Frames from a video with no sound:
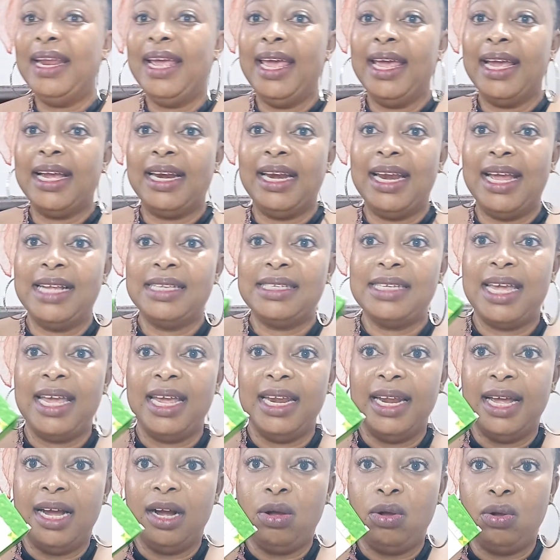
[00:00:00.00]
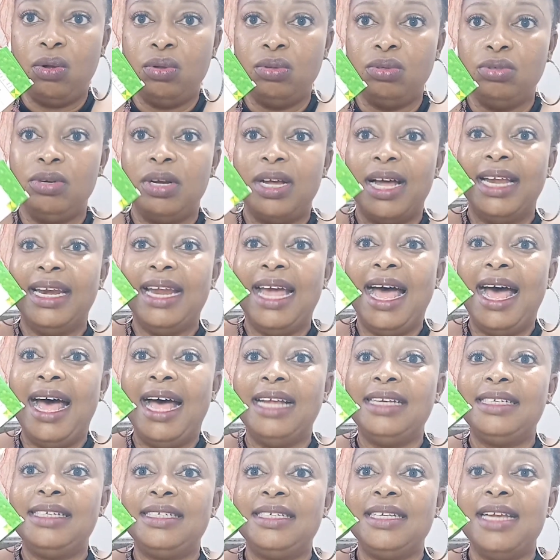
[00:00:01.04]
eclat kenacol. You can
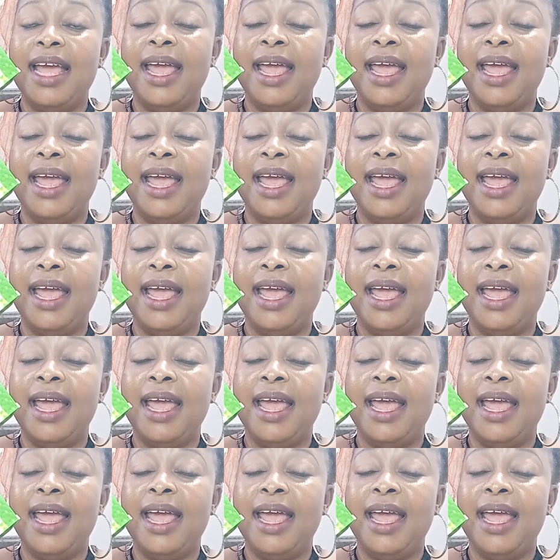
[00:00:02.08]
add